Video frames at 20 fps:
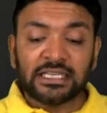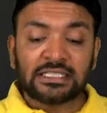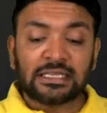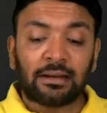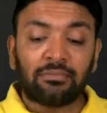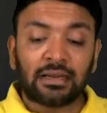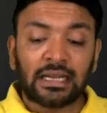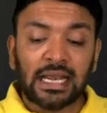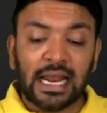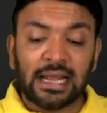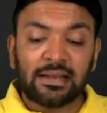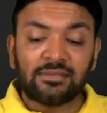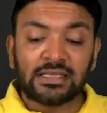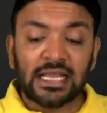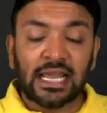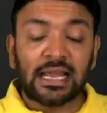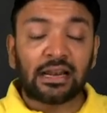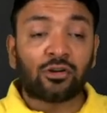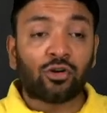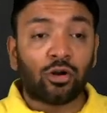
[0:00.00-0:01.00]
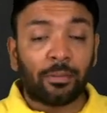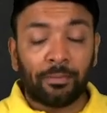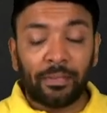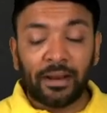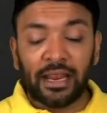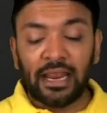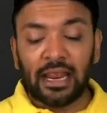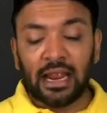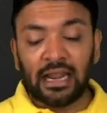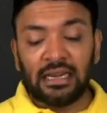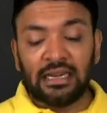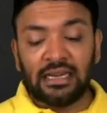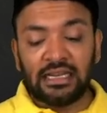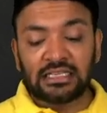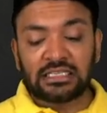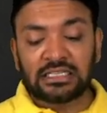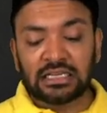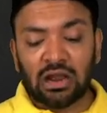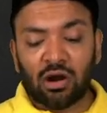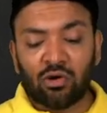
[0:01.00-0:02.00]
sometimes there could be a
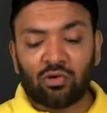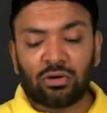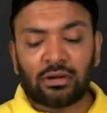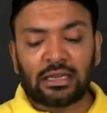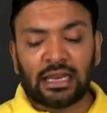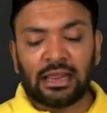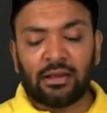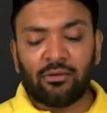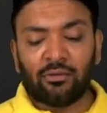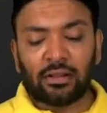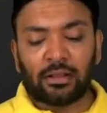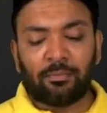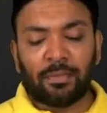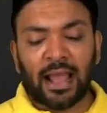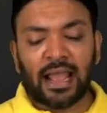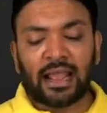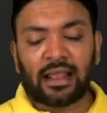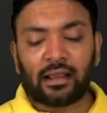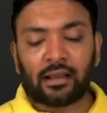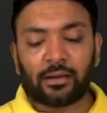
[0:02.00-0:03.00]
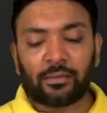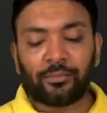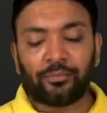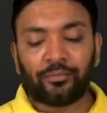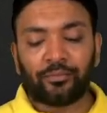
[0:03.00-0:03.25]
discounting with bank.